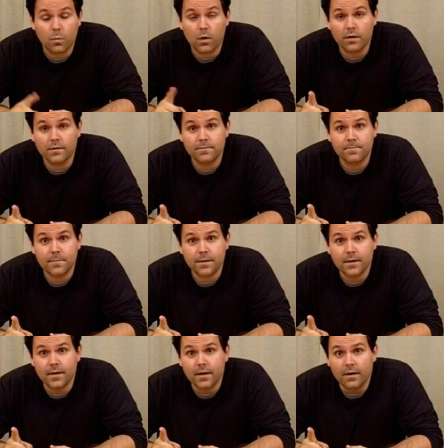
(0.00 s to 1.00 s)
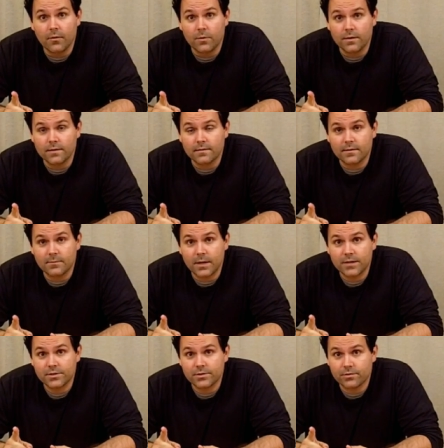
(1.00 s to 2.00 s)
One, we need to
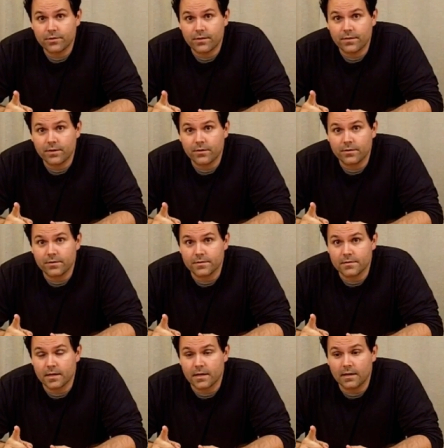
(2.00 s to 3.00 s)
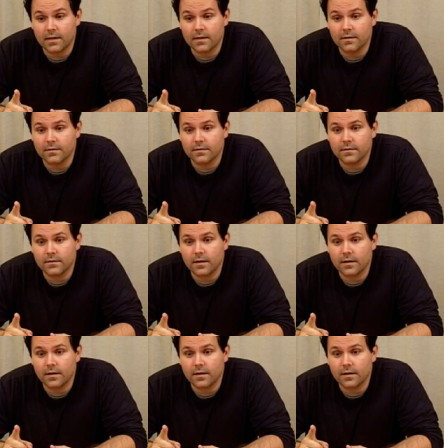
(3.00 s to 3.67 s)
make sure that there is a